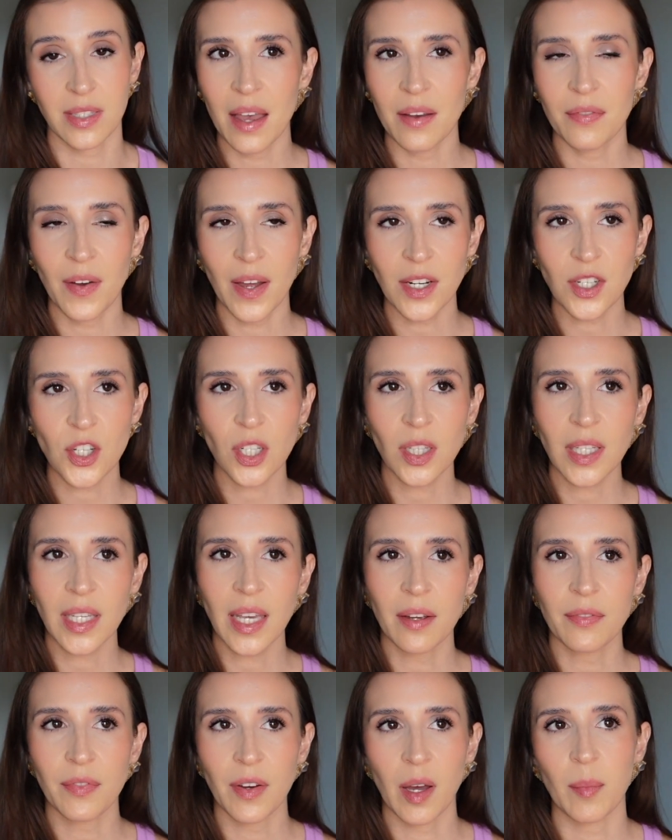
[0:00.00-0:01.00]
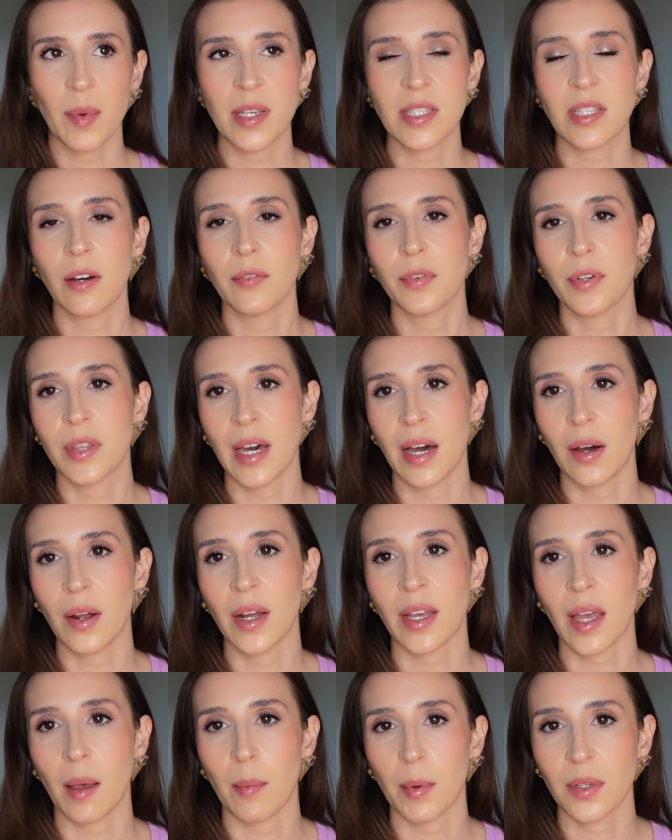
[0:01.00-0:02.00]
Eventually I found myself without
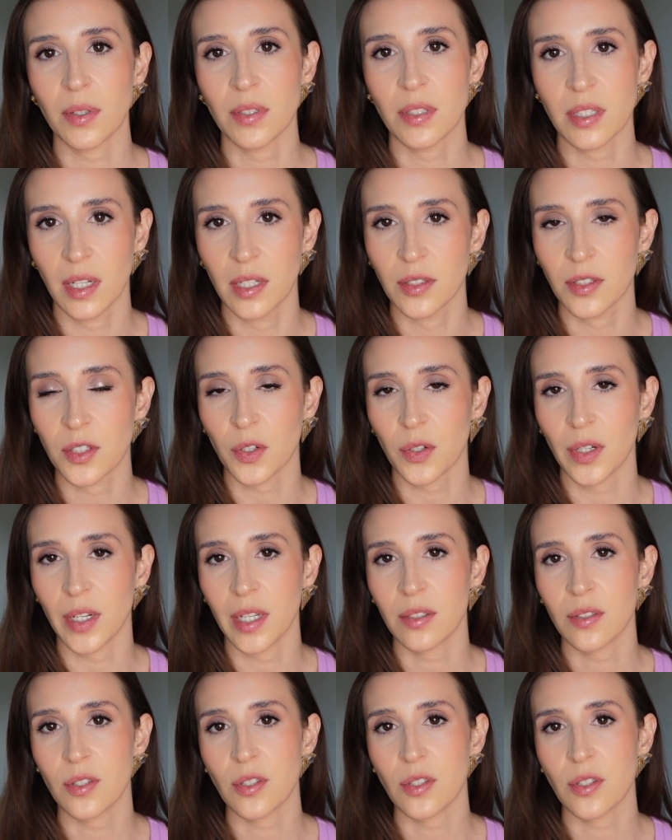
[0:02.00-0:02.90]
a chemical sunscreen,